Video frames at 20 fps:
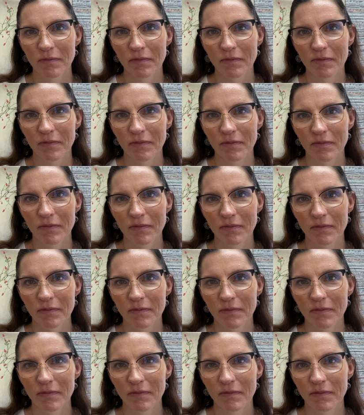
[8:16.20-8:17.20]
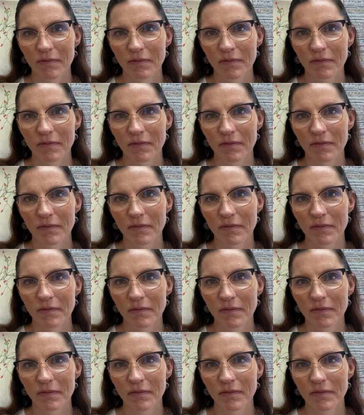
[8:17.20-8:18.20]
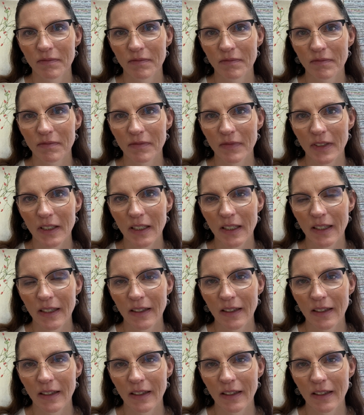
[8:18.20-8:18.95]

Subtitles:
(silence)